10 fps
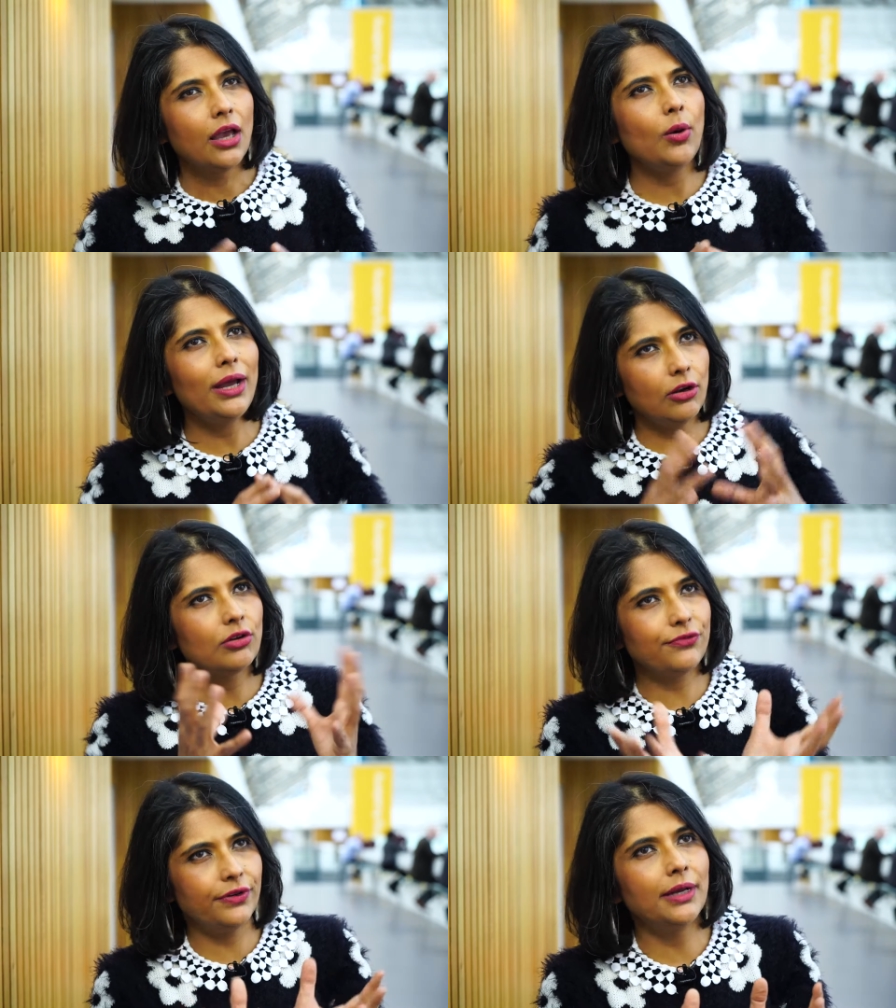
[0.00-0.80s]
quite a
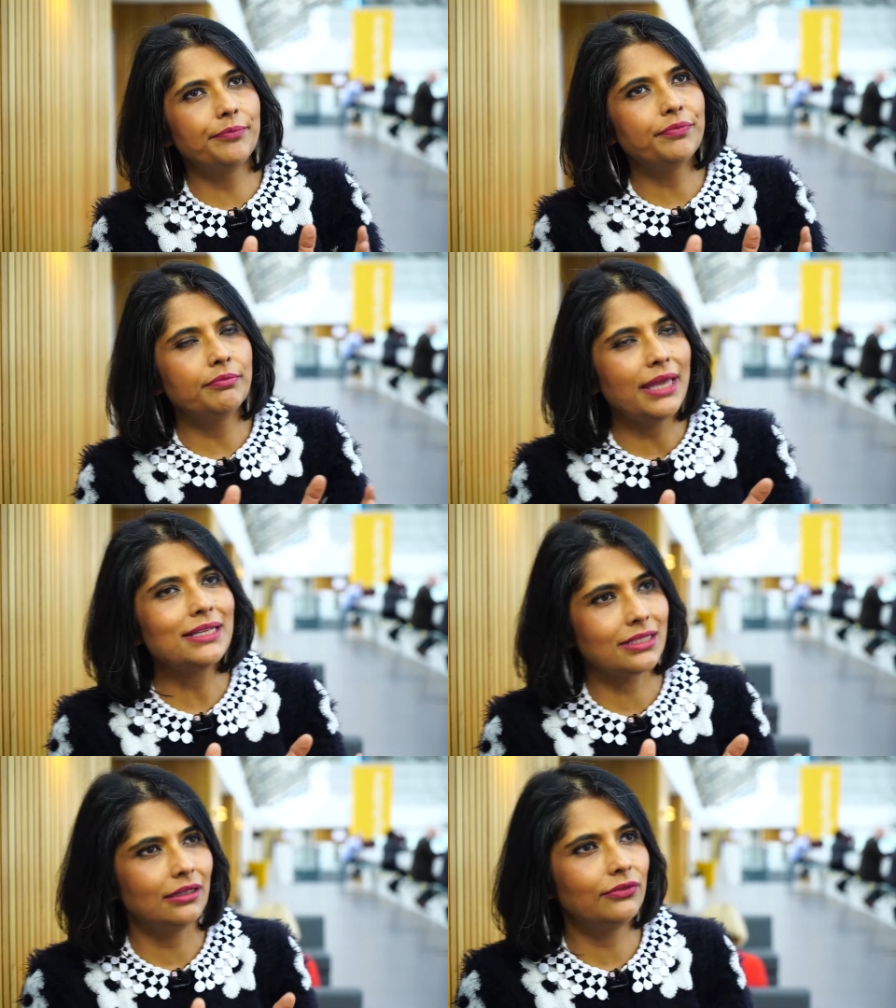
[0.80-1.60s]
lot of um,
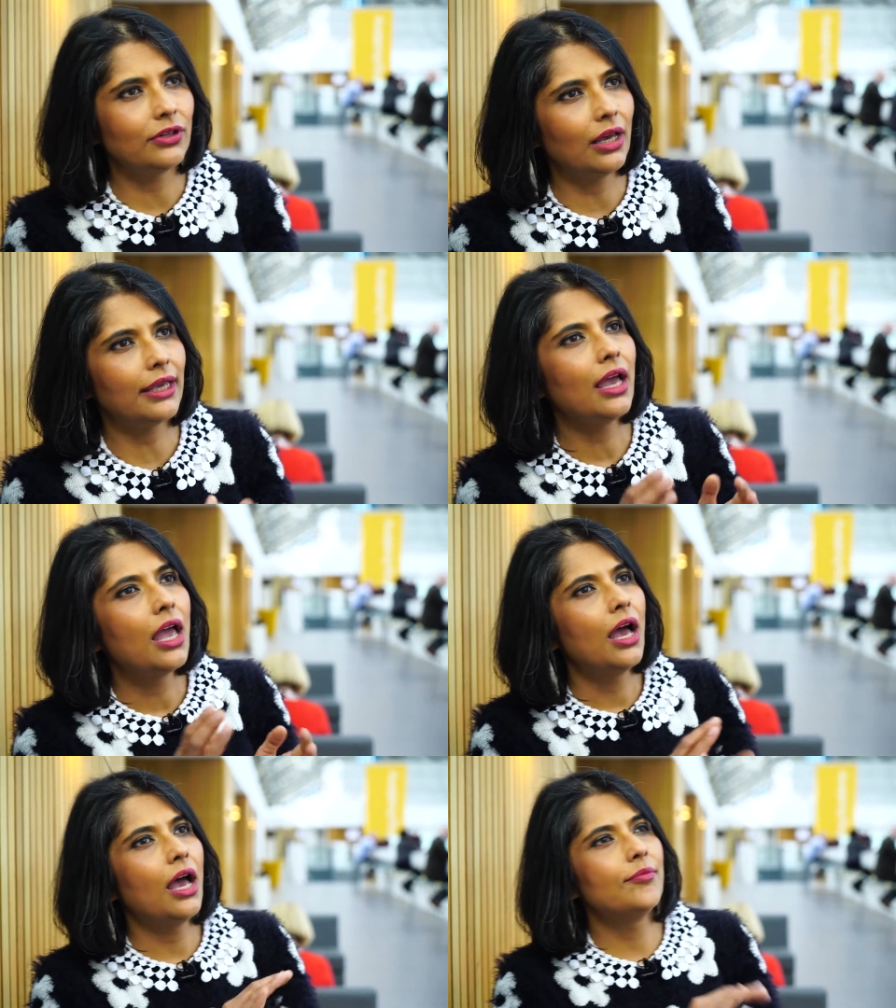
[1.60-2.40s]
medicine, if you like,
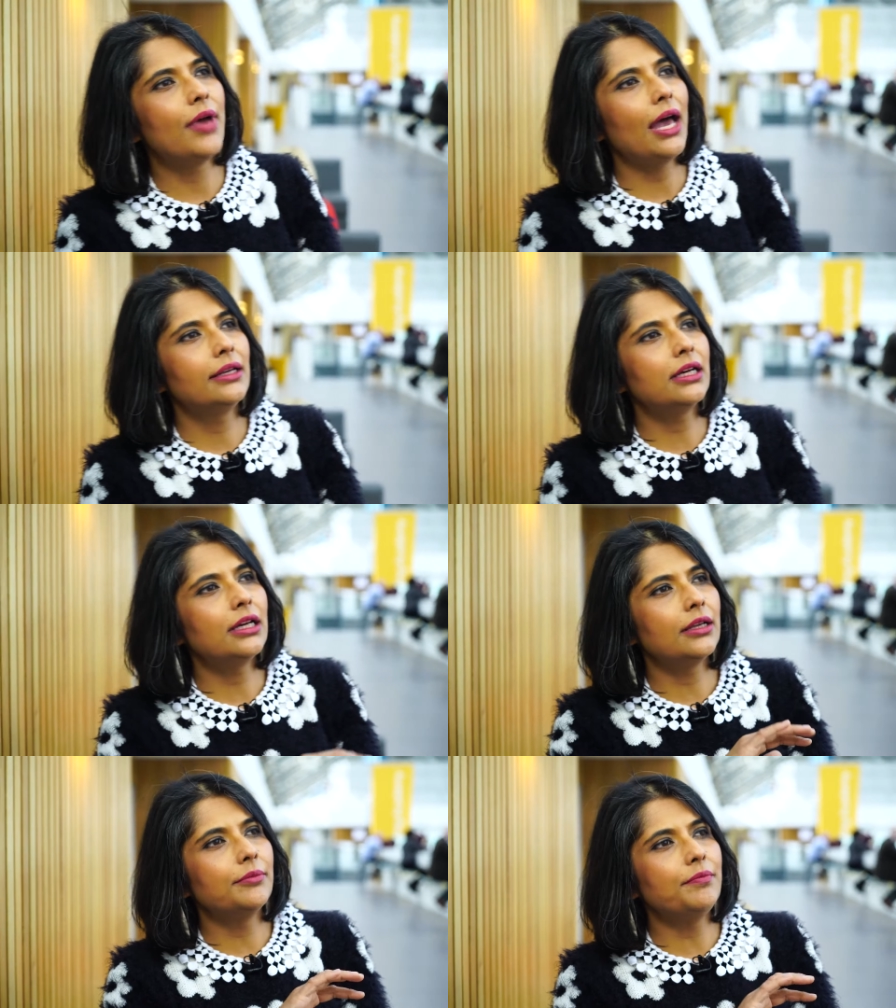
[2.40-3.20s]
um, and
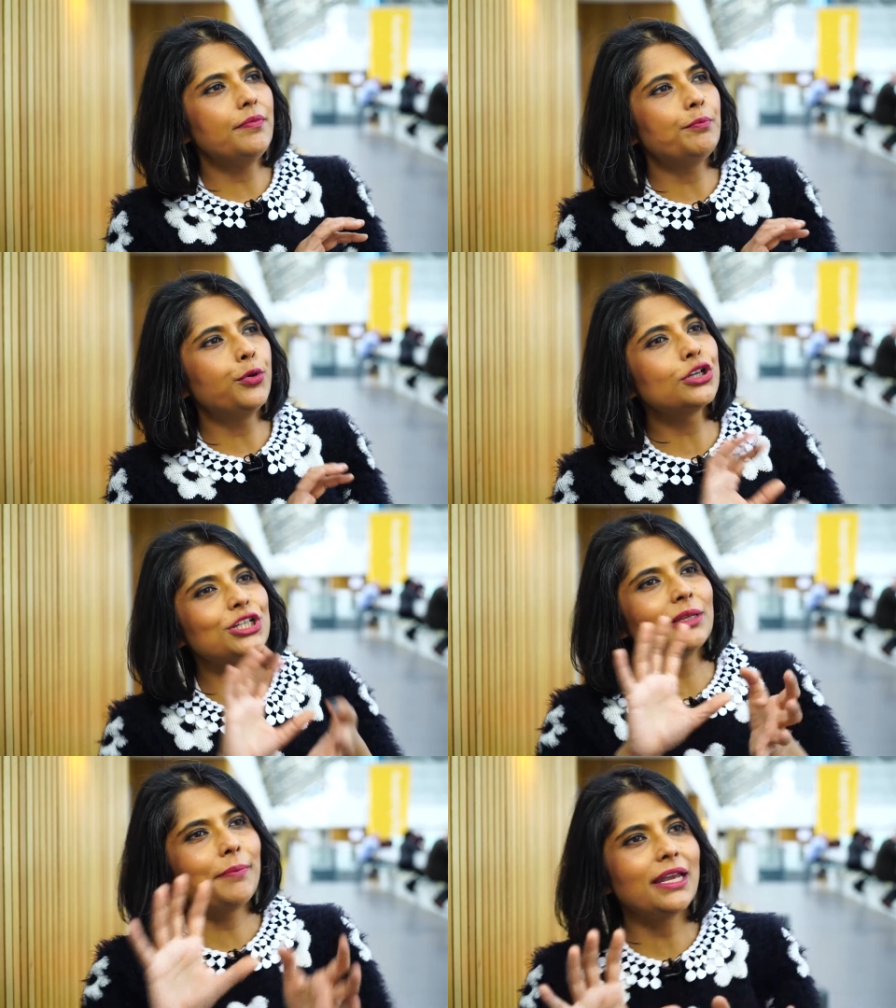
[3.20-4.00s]
uh,
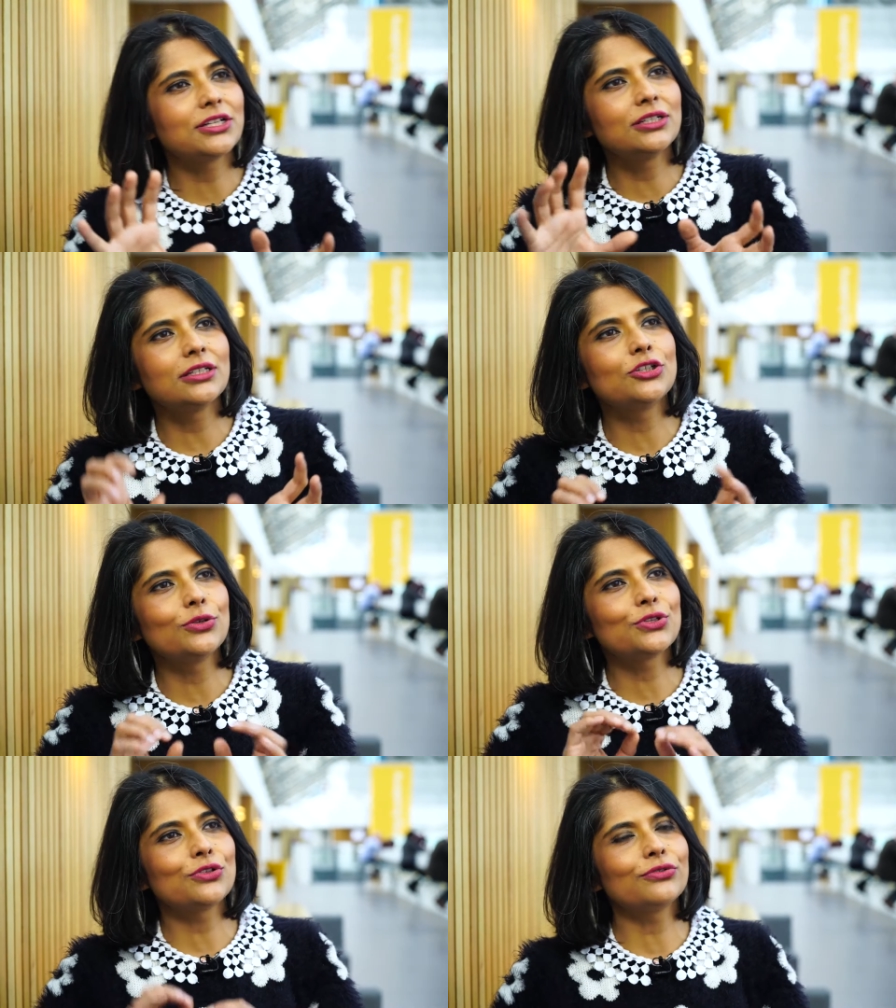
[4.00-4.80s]
push the patient into
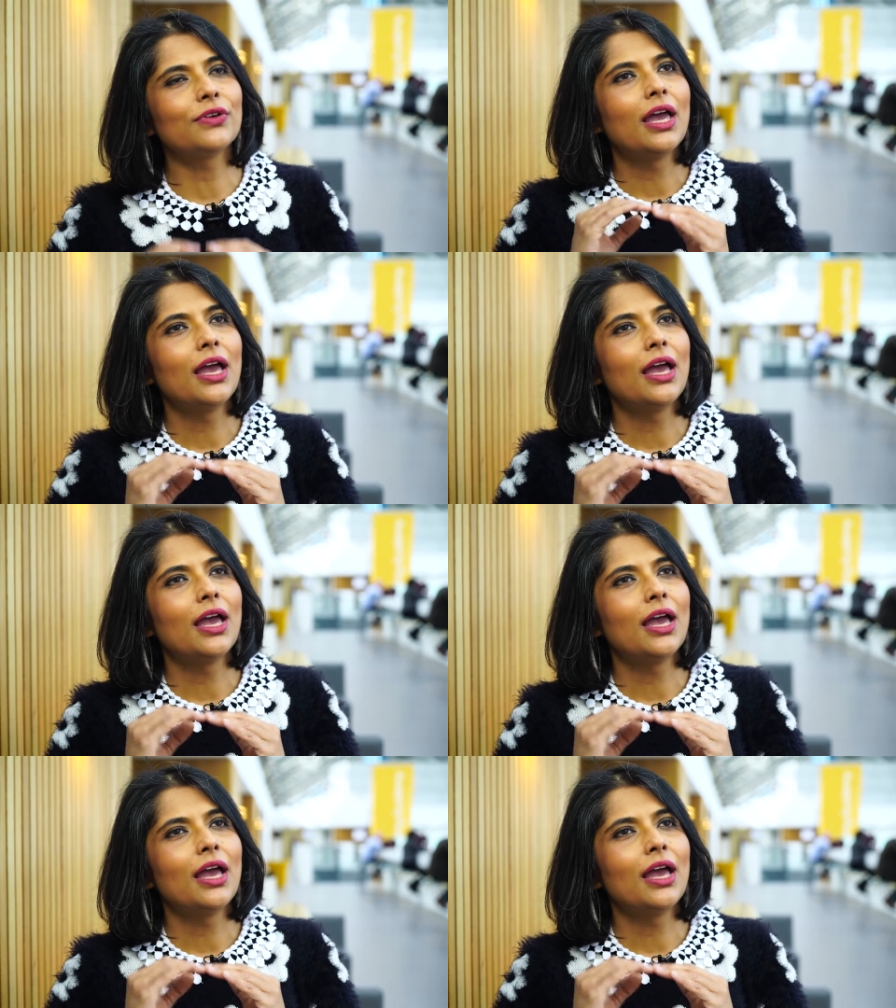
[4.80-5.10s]
a sort of